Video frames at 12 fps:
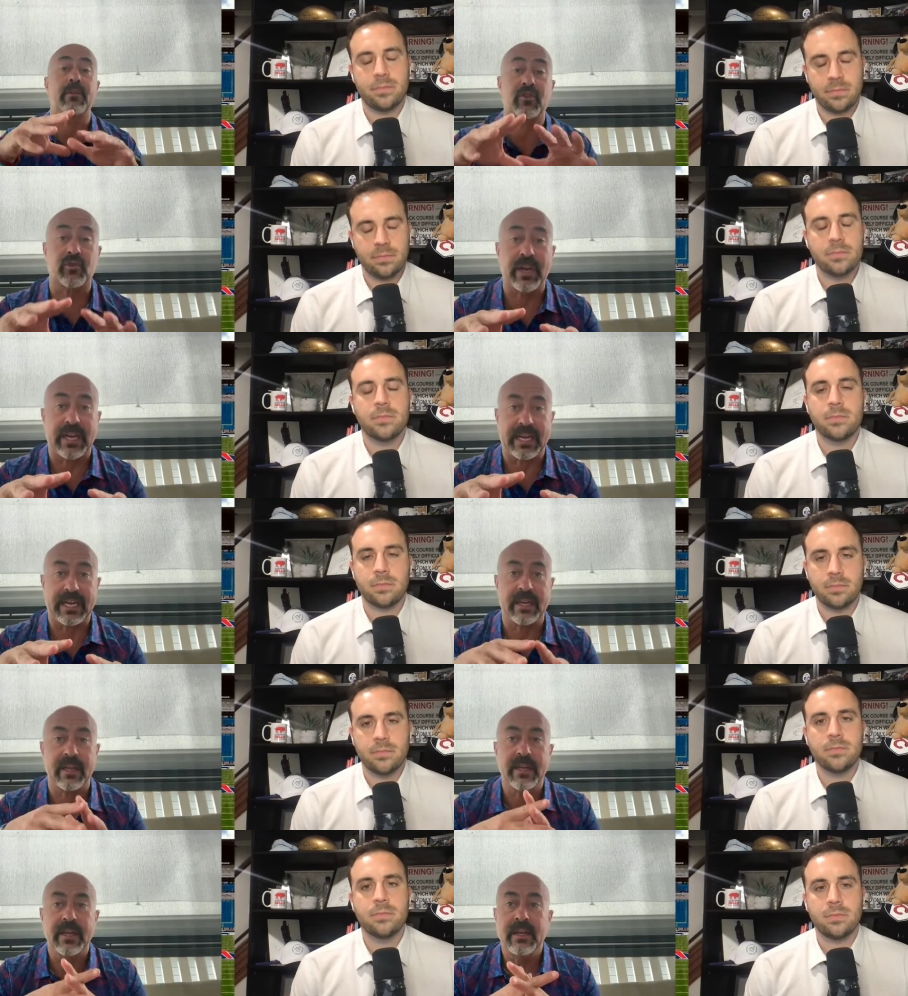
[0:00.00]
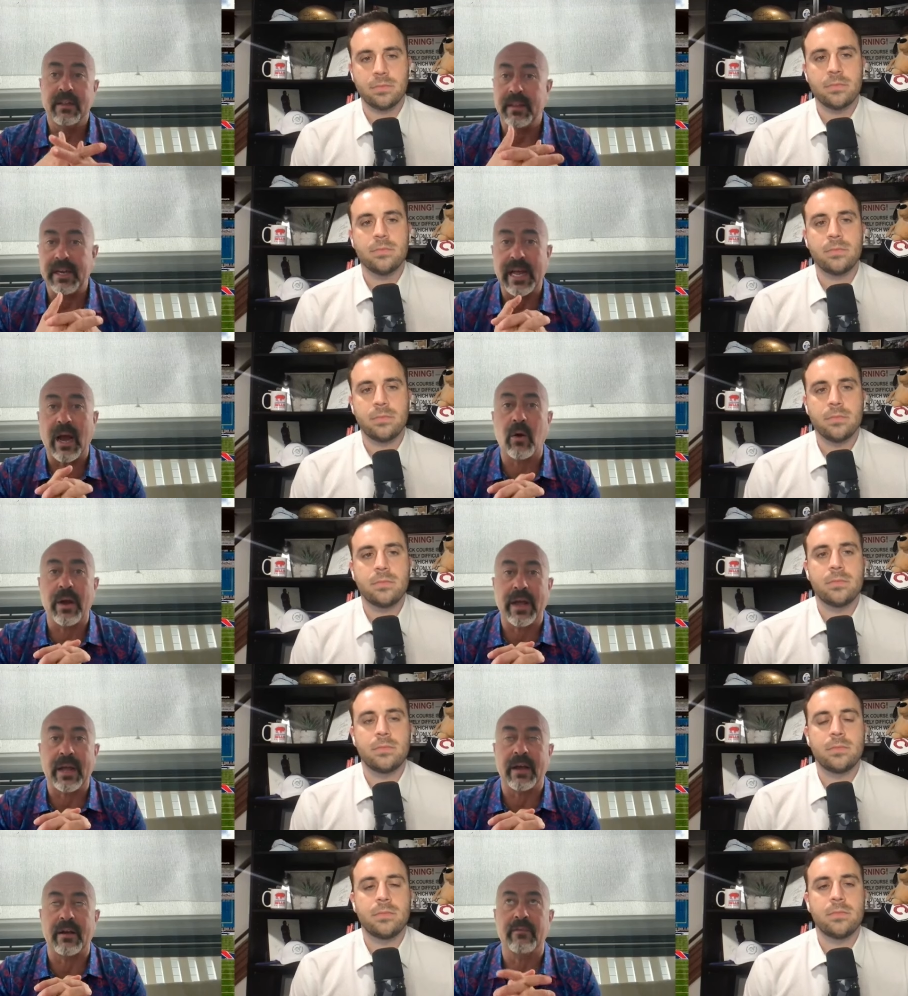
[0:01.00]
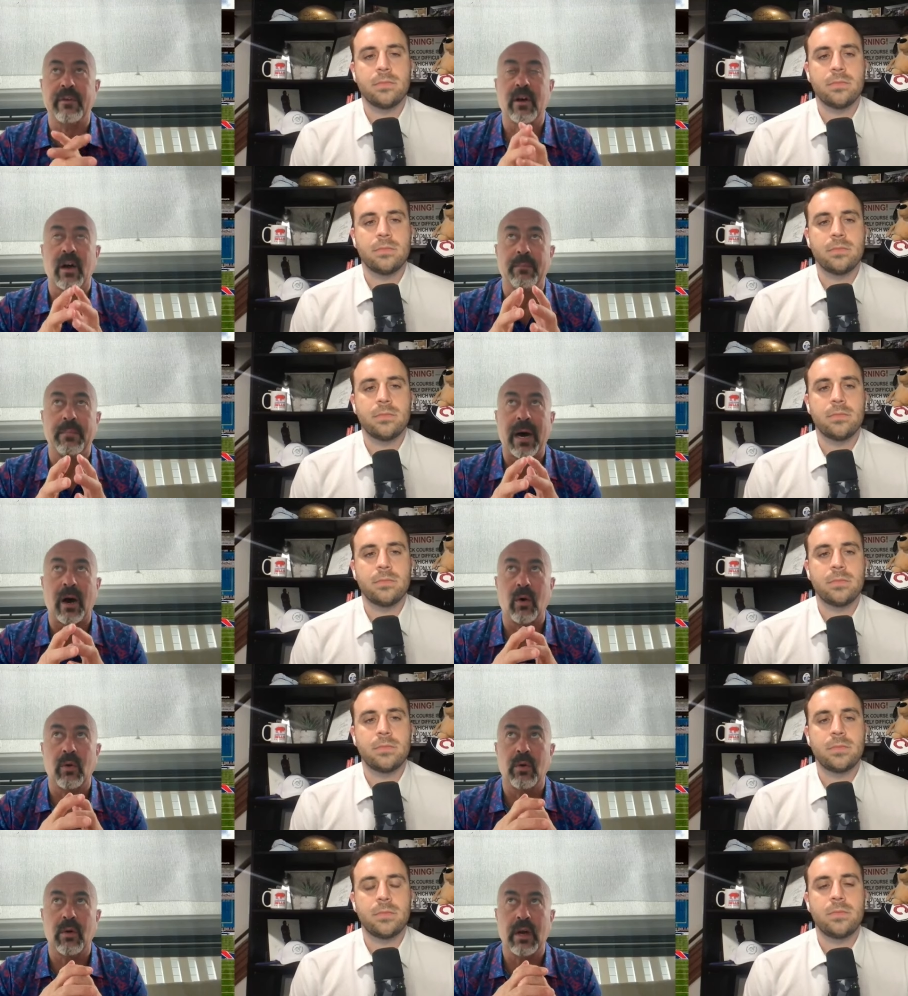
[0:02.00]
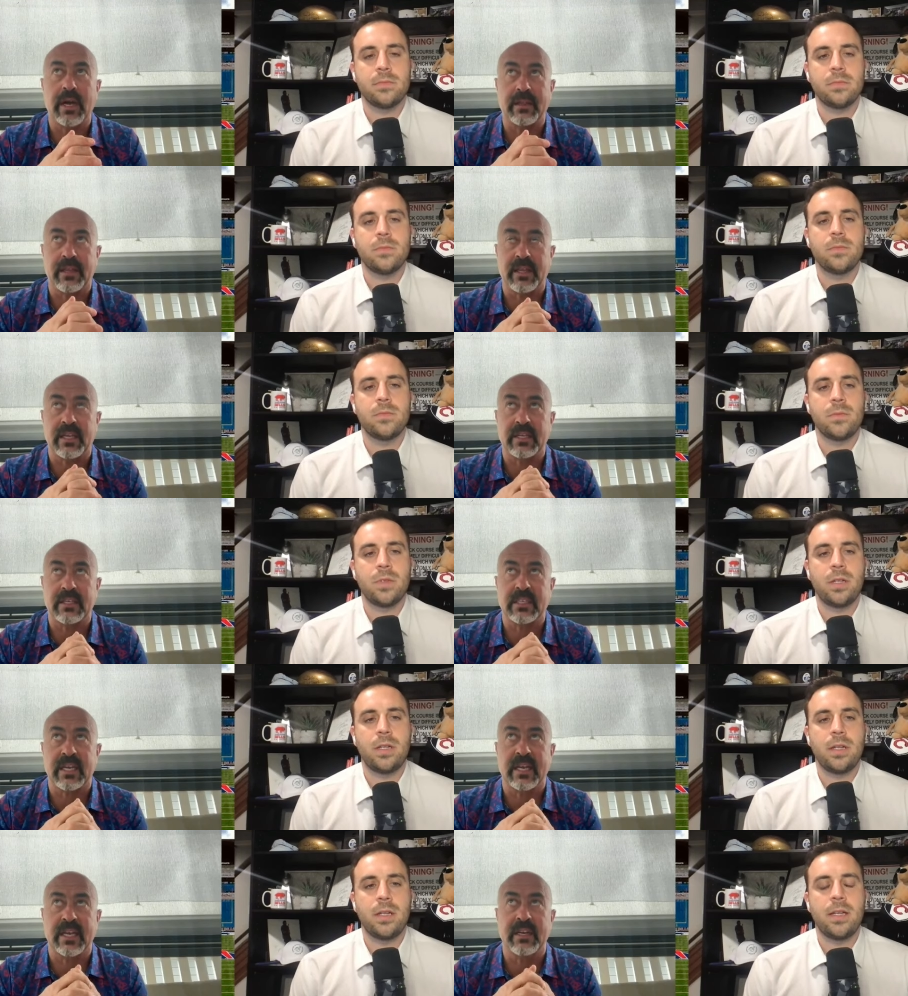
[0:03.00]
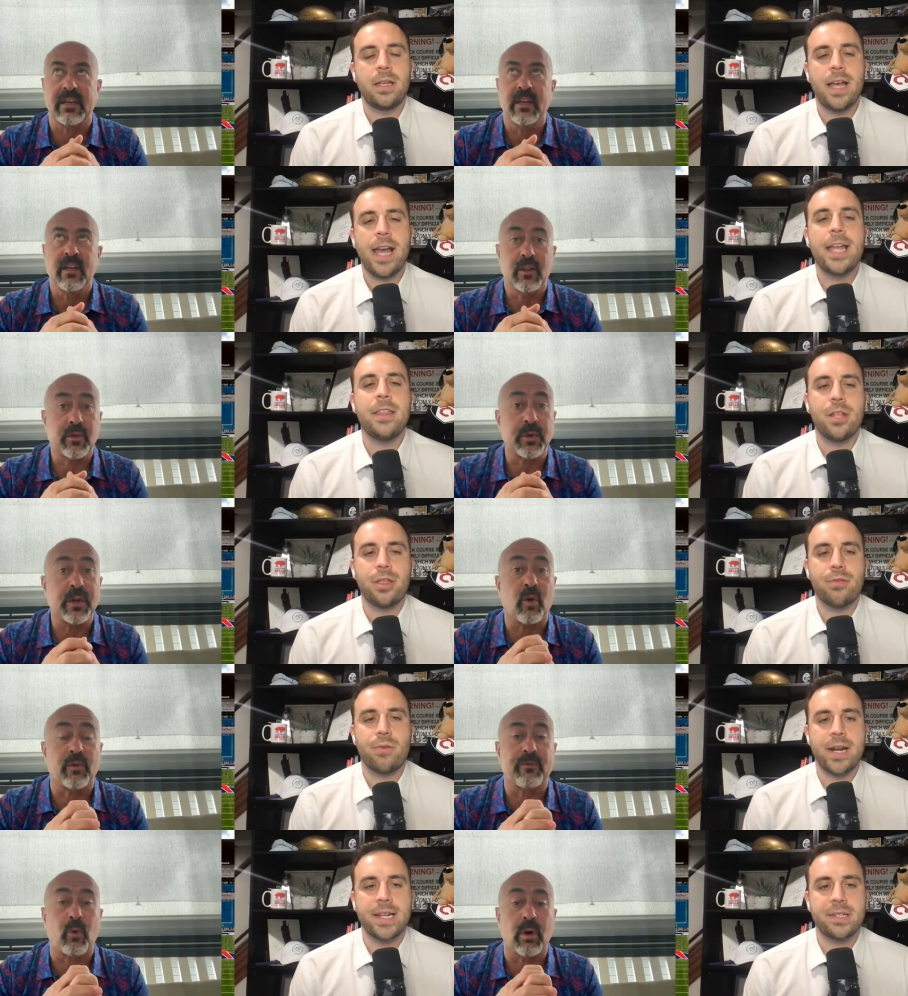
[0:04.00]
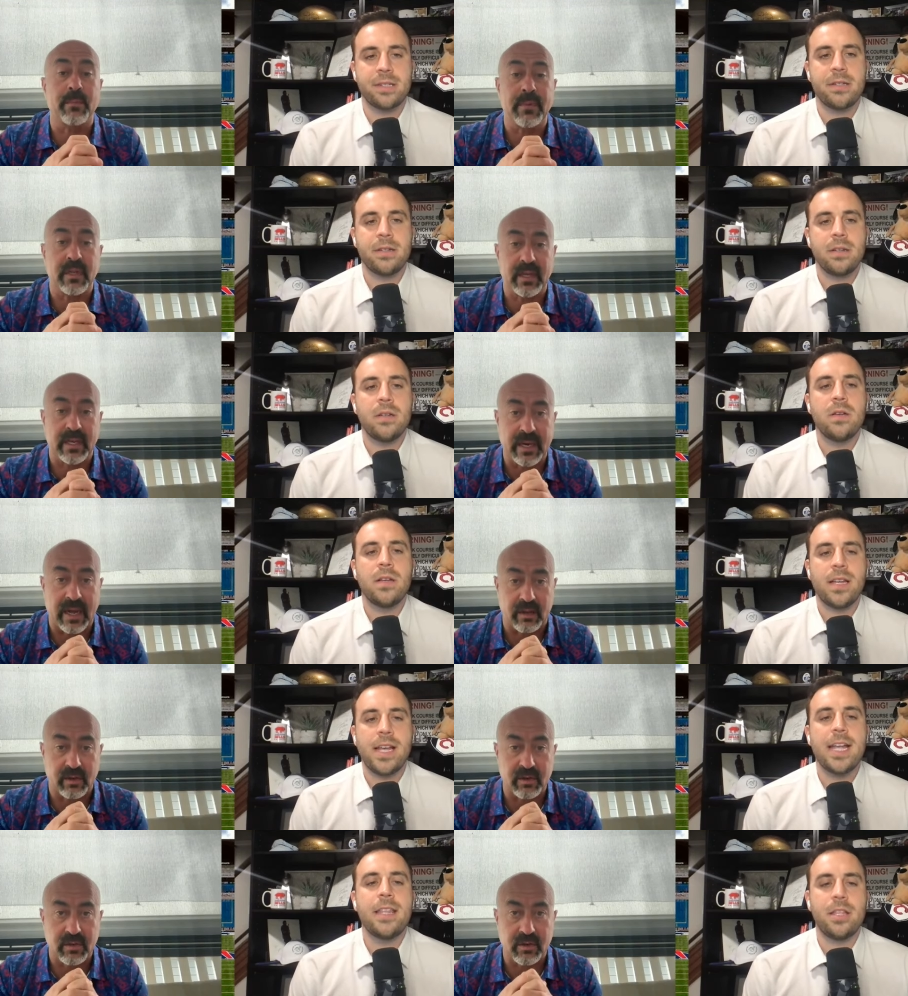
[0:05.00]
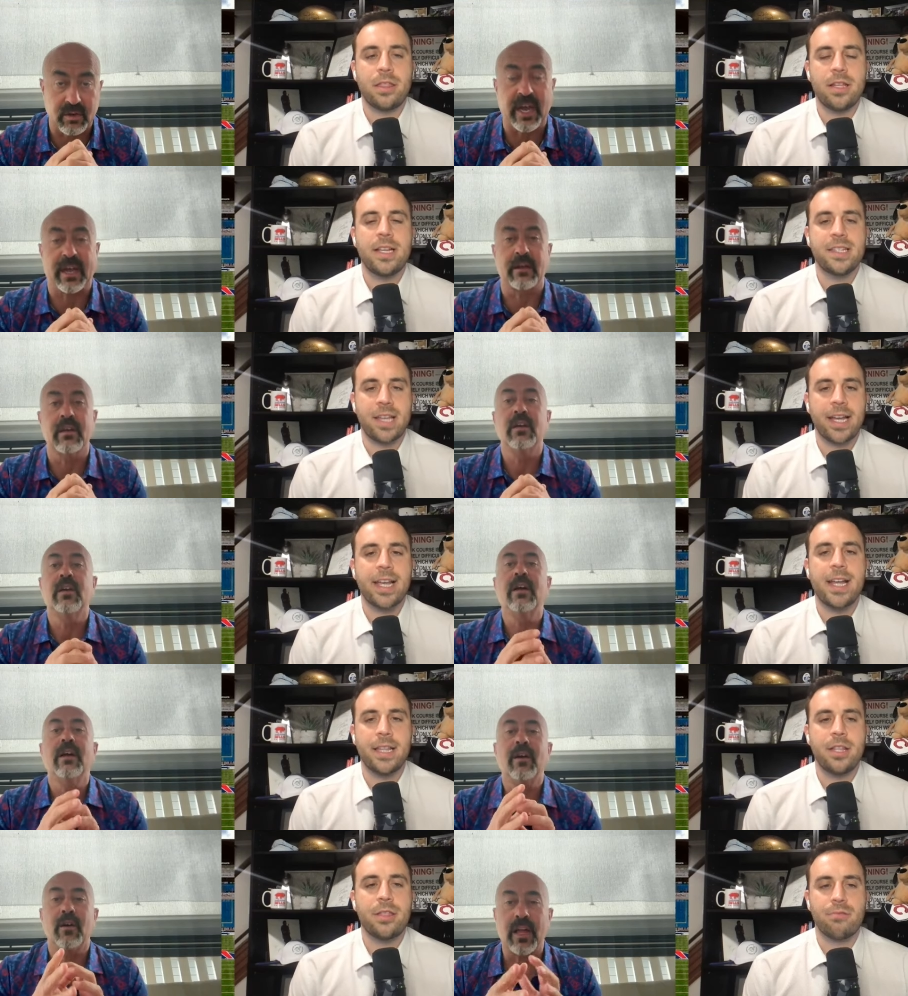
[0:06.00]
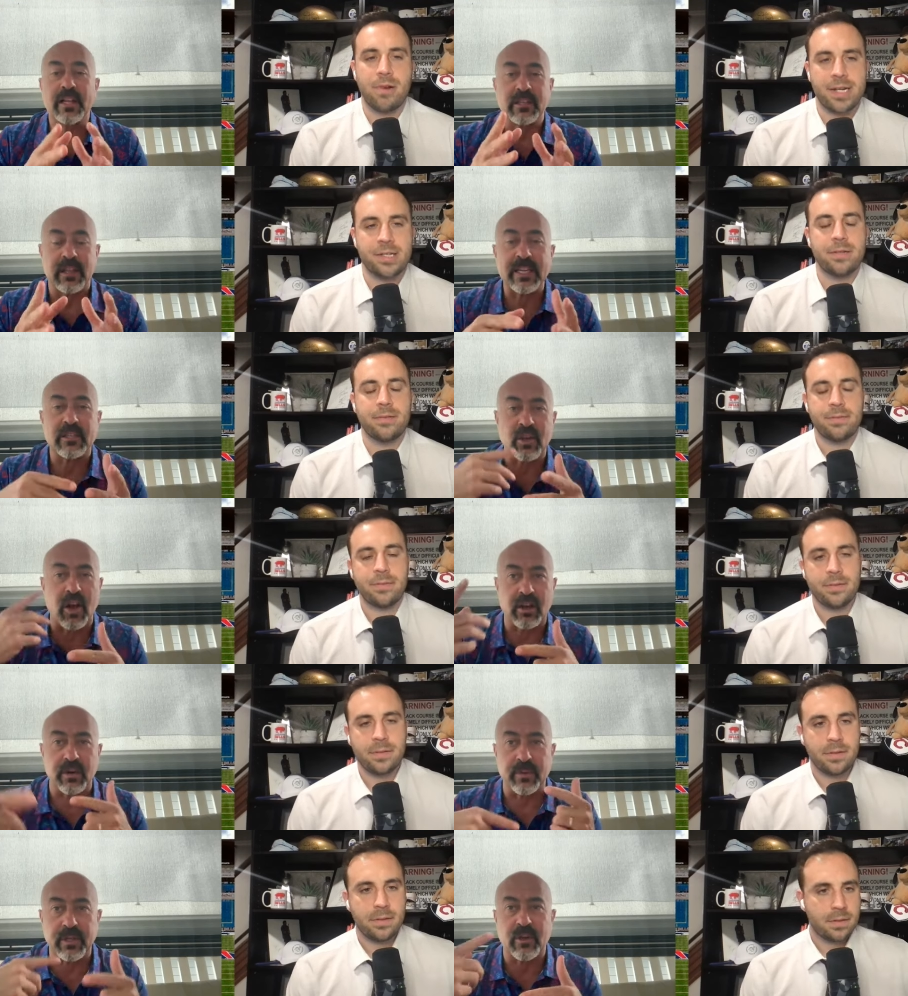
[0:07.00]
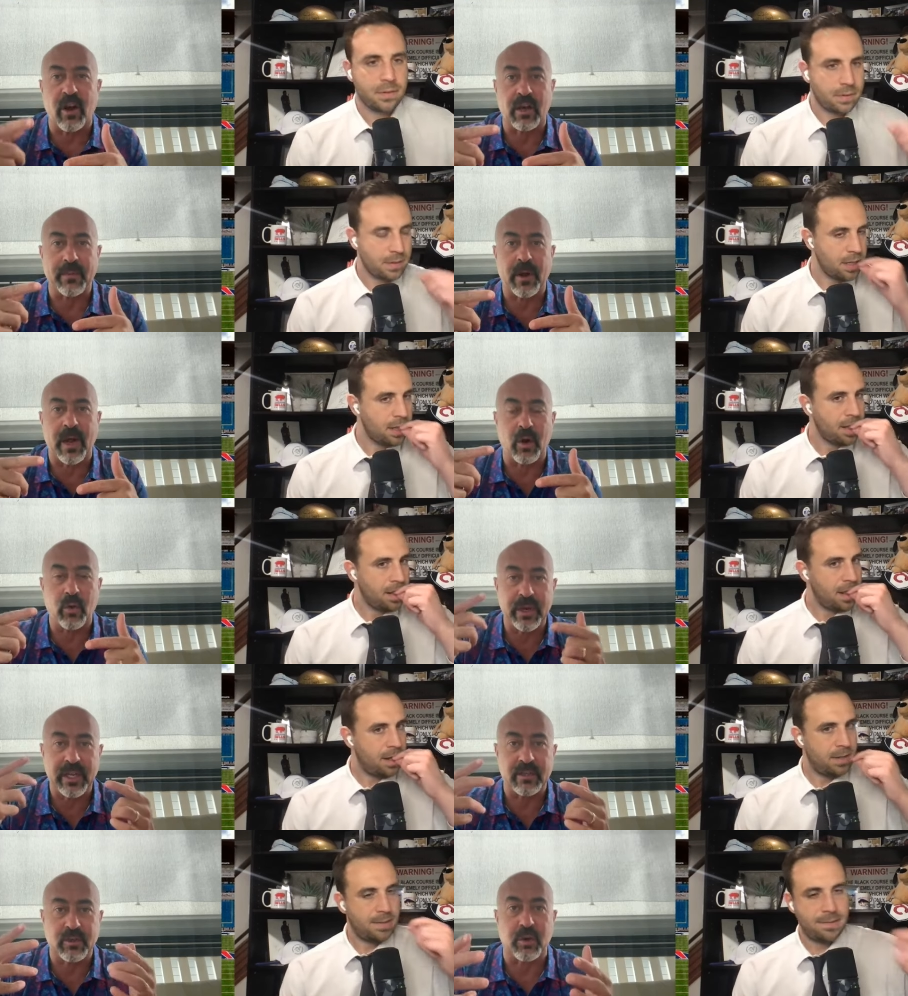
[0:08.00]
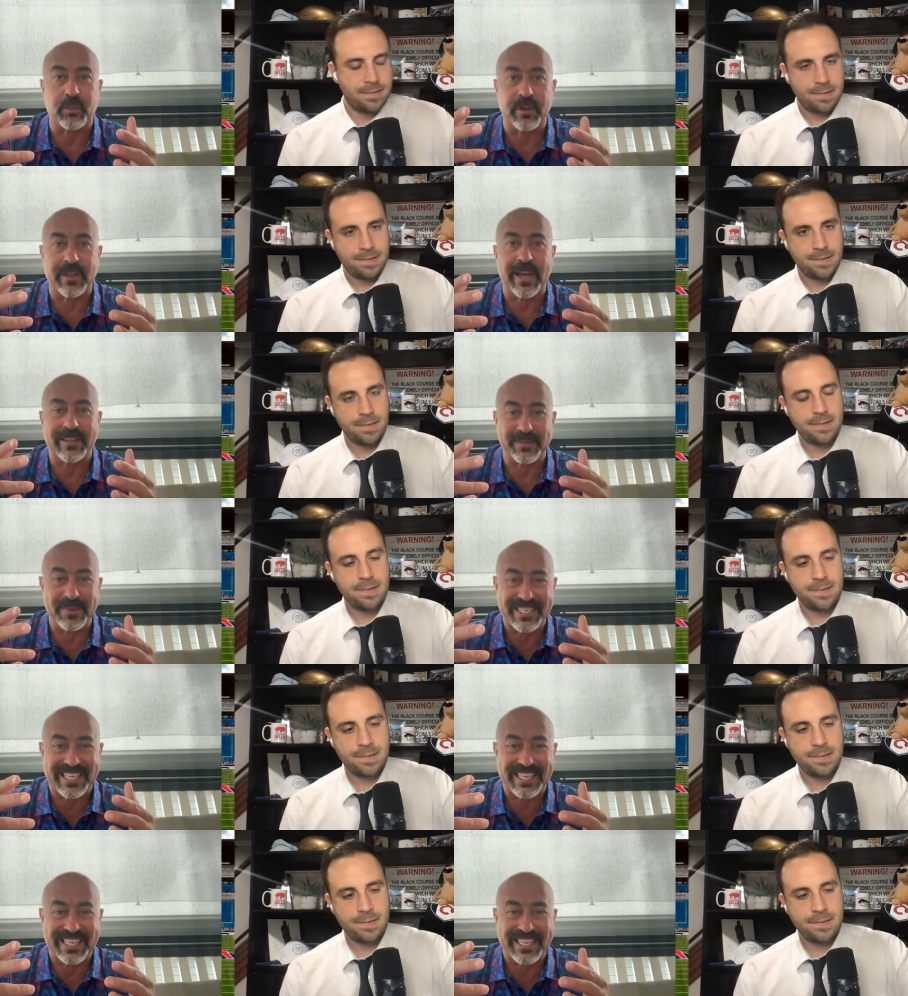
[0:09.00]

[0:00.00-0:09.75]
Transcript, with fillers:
Speaker 1: the trade, they now have about, I think he said, in the three dollars.
Speaker 2: In the th- okay. he's like in the threes. Let's
Speaker 1: let's talk and retalk about how we interpret that to be